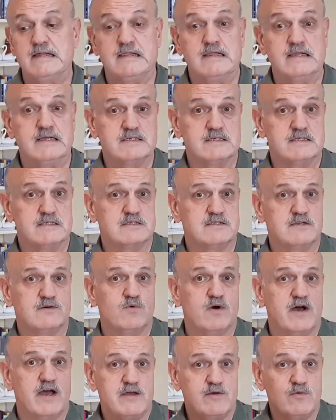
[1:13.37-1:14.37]
This is the
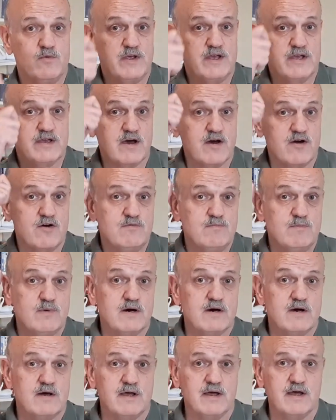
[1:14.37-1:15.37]
way we comb
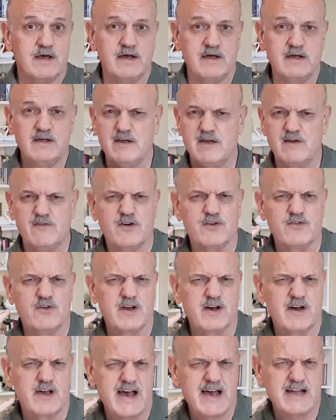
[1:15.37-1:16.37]
our hair, if only
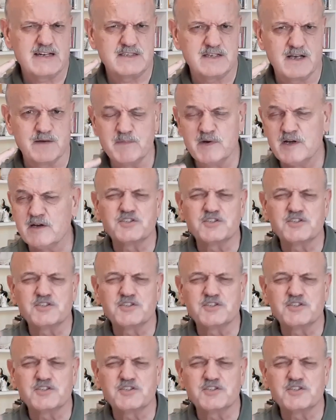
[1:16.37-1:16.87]
I had some.